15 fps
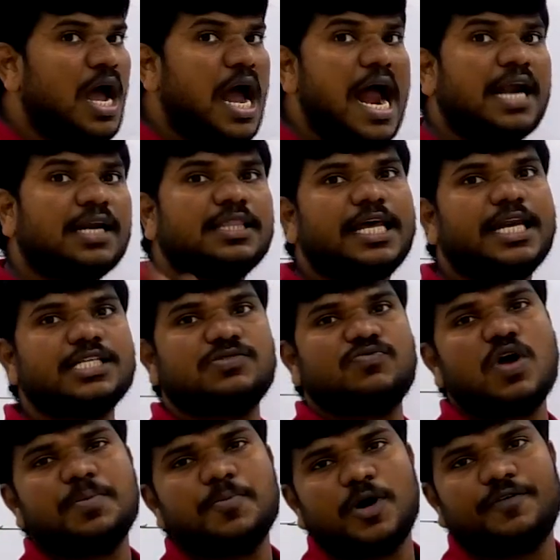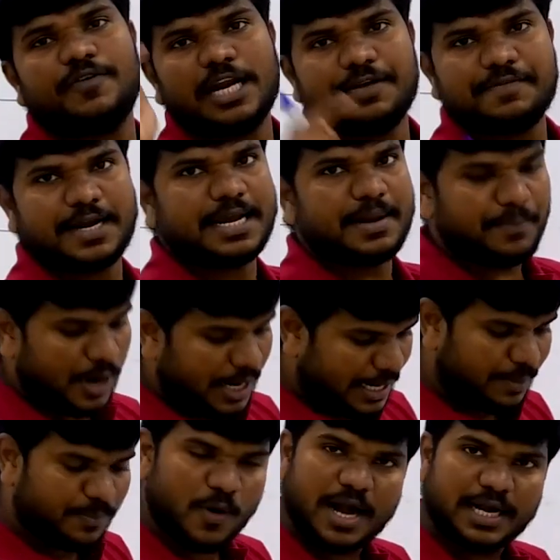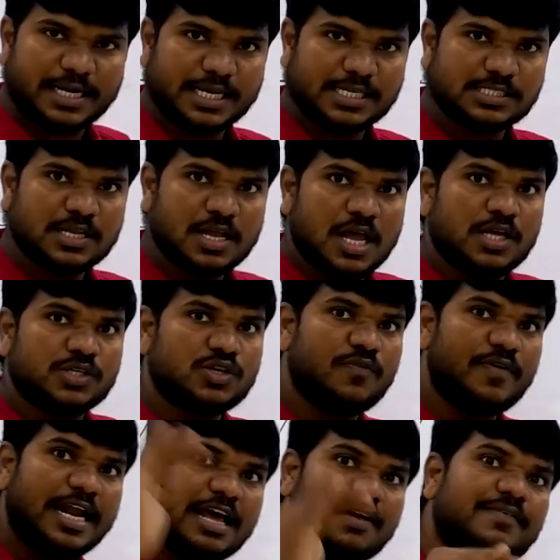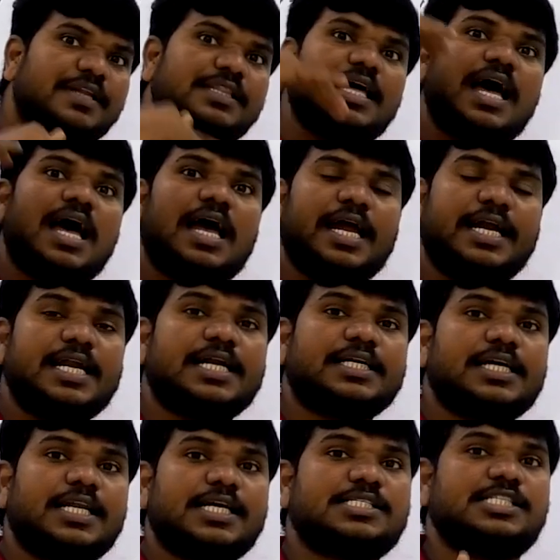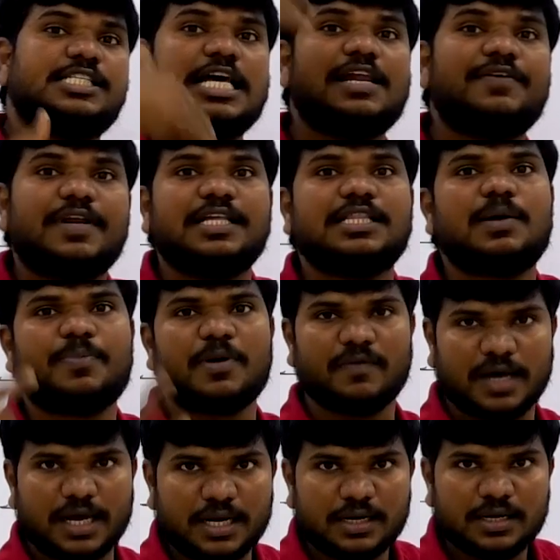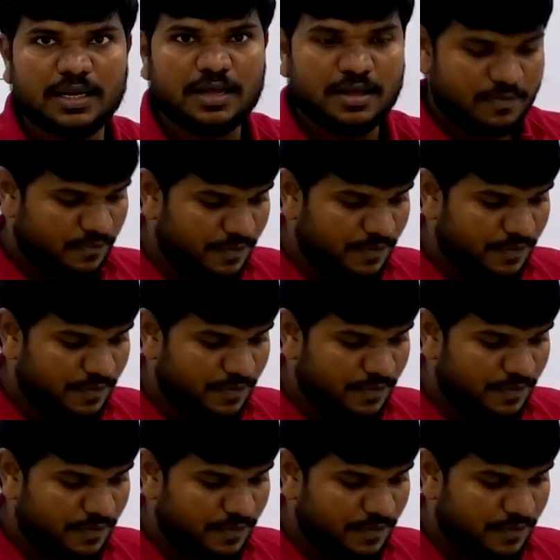And there is one more very, very important point is, so whenever the inductor is delivering the power,